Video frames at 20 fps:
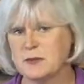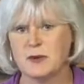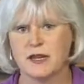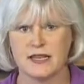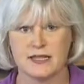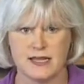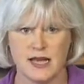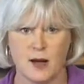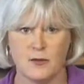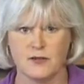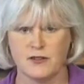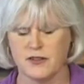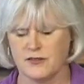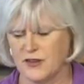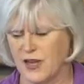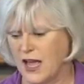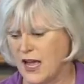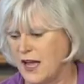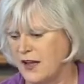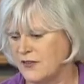but it's helpful if
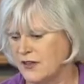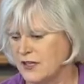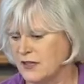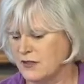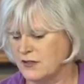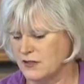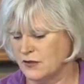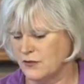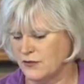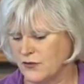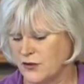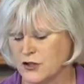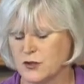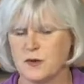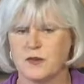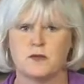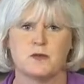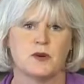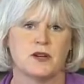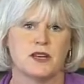you have it. So first
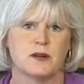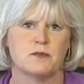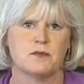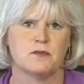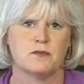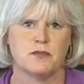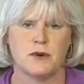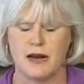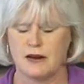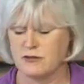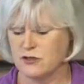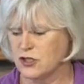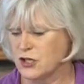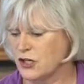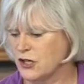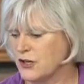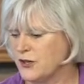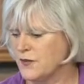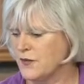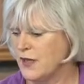we've put in brown
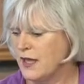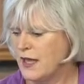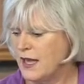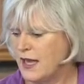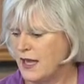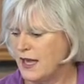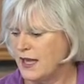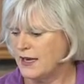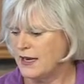sugar, and